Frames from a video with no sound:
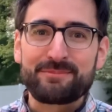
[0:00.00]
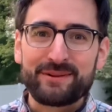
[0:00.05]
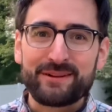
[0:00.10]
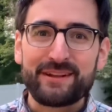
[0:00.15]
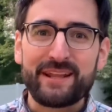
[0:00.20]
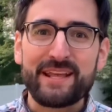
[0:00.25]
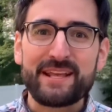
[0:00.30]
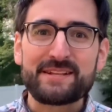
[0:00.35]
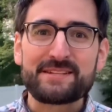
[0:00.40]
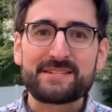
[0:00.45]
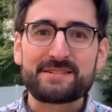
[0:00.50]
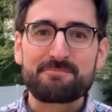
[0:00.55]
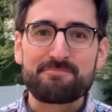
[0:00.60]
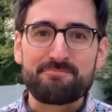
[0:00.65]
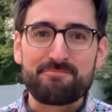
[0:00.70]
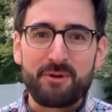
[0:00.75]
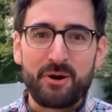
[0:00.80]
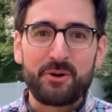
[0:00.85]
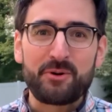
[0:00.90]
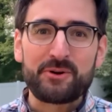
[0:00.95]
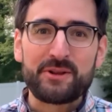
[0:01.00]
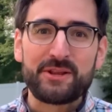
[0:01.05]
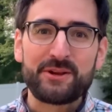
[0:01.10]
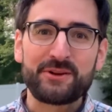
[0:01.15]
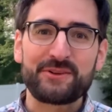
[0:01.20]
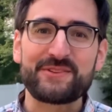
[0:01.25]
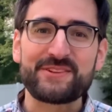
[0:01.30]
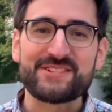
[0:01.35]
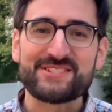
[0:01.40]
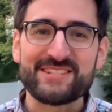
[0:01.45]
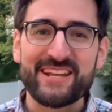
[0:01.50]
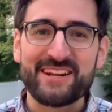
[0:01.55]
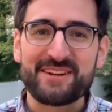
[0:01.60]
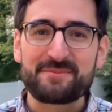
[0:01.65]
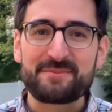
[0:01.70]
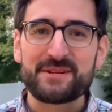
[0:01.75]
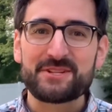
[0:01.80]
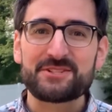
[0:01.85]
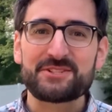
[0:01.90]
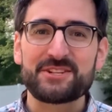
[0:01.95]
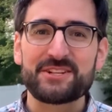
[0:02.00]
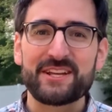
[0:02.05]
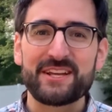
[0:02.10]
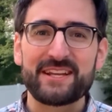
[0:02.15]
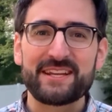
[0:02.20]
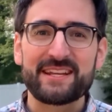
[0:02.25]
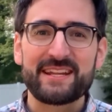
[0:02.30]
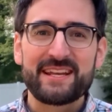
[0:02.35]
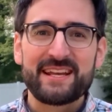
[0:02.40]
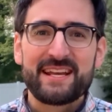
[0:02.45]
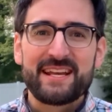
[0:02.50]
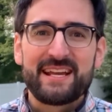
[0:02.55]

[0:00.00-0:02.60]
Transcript: place mode here in the state of Michigan.